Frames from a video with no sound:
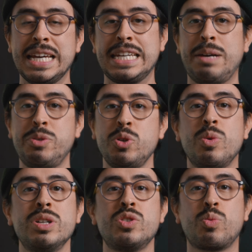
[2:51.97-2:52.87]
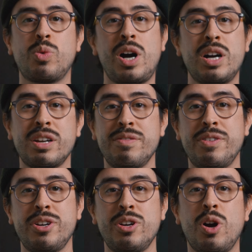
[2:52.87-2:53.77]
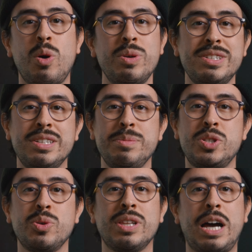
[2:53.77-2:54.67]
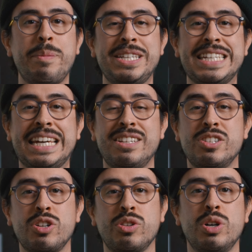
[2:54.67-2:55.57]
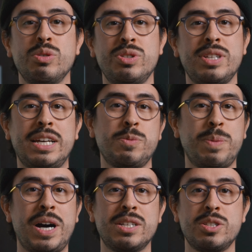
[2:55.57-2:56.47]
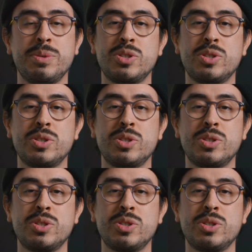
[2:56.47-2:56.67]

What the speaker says: Capture One's RAW converter always seems to allow me to get as close as possible